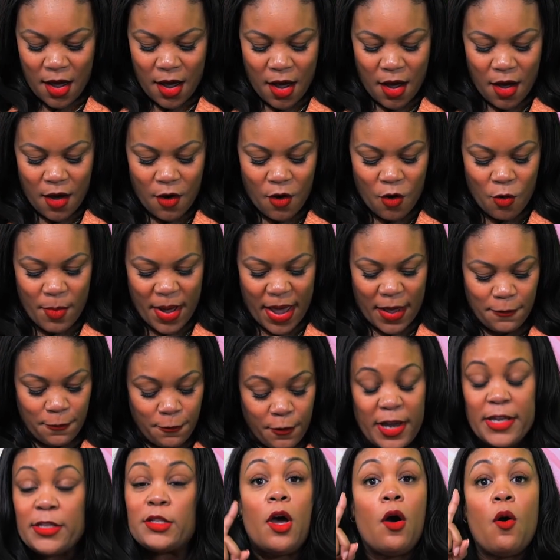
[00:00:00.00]
Oh, my
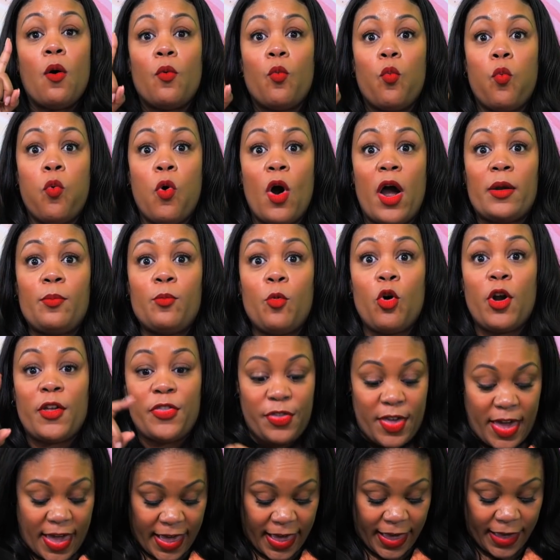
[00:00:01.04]
friends, one more
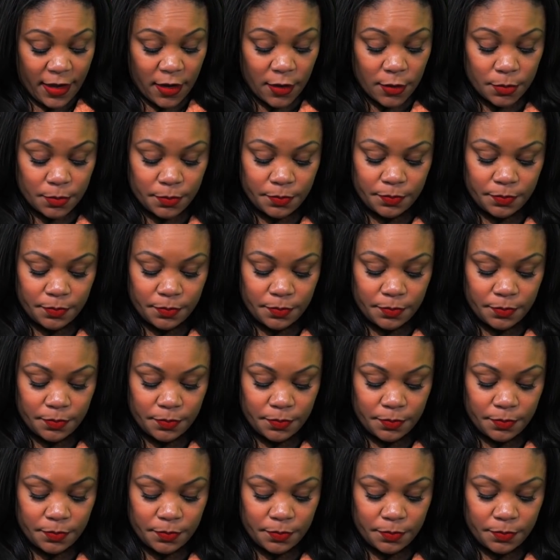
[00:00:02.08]
thing.